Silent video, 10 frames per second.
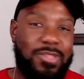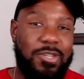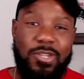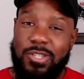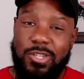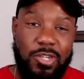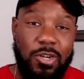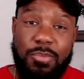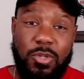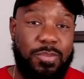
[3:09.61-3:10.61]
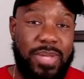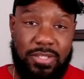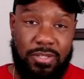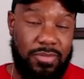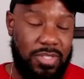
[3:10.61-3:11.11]
the, the good
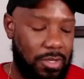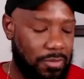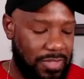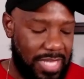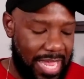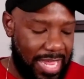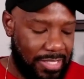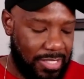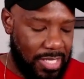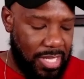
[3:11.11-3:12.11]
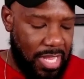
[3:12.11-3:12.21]
perspectives of dads.